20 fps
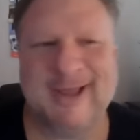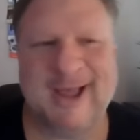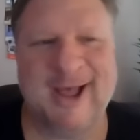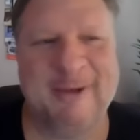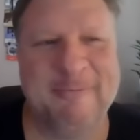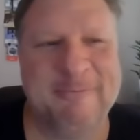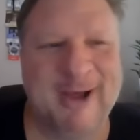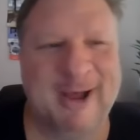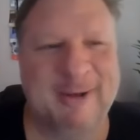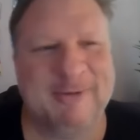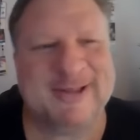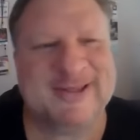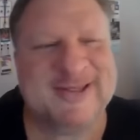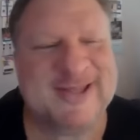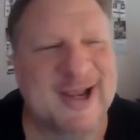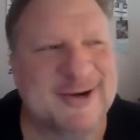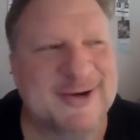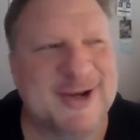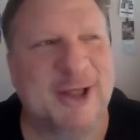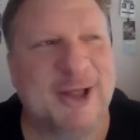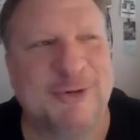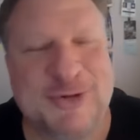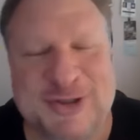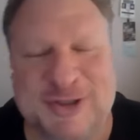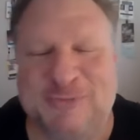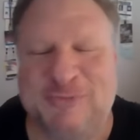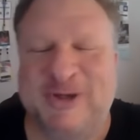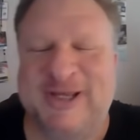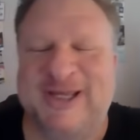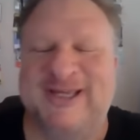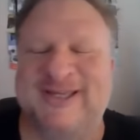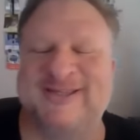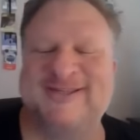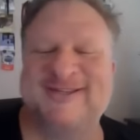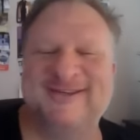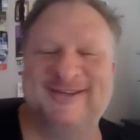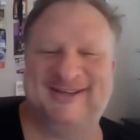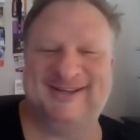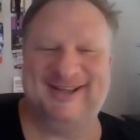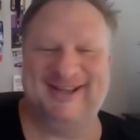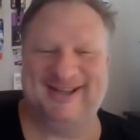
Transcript: I'm, I'm a technology whiz.